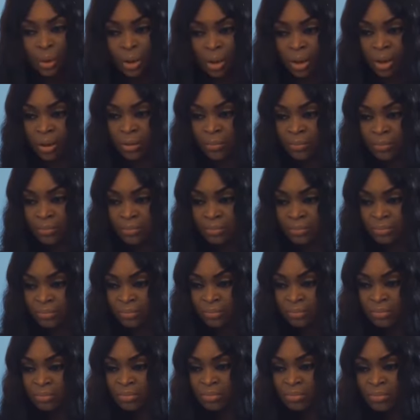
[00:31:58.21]
look,
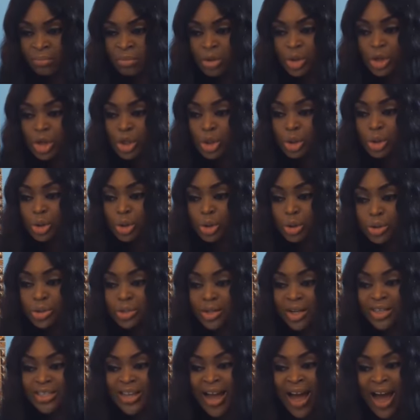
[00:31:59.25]
you
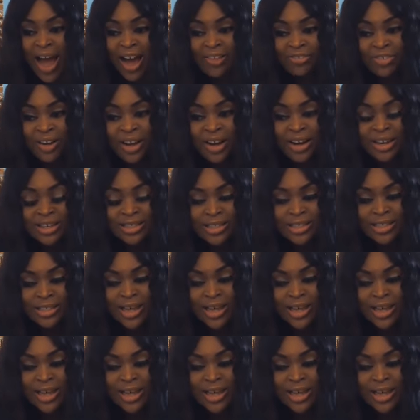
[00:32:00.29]
do not have